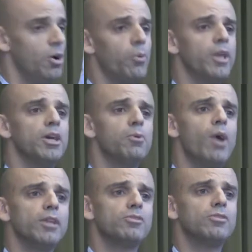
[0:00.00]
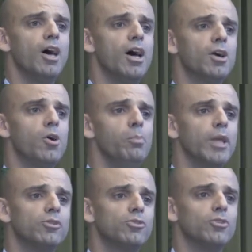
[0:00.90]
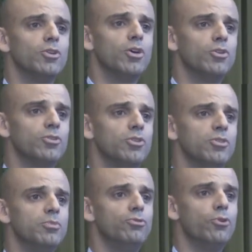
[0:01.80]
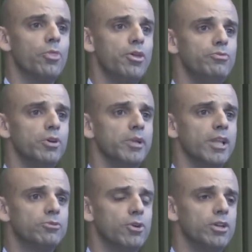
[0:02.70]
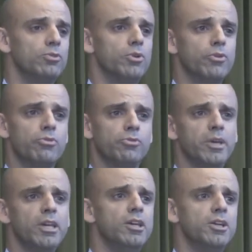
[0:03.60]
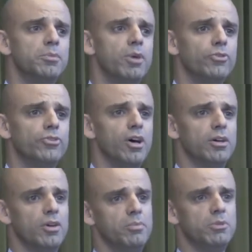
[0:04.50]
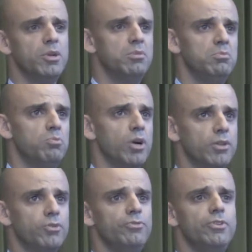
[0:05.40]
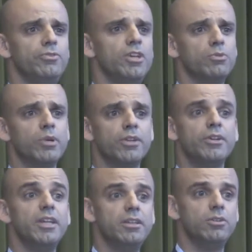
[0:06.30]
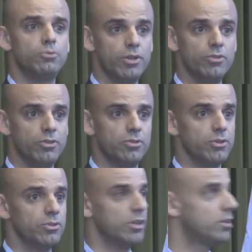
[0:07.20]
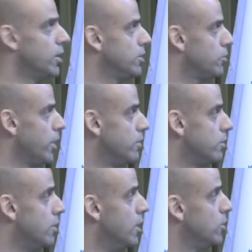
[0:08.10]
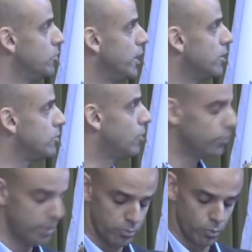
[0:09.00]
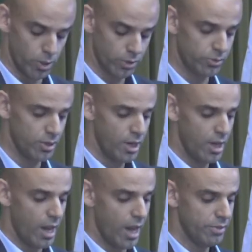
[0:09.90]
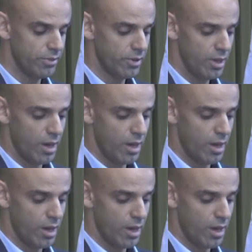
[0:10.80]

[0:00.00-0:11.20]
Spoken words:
already a quite complex system for thin film electronics. We're speaking here about between 150 and 180 transistors that are integrated to make this concept works. And